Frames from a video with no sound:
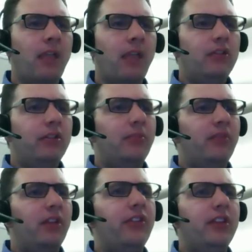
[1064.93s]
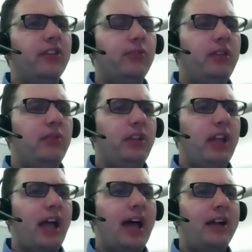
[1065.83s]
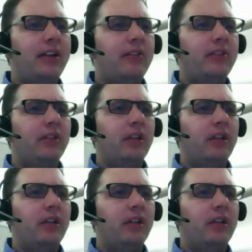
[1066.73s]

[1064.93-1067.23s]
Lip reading: And there are a number of other things we added.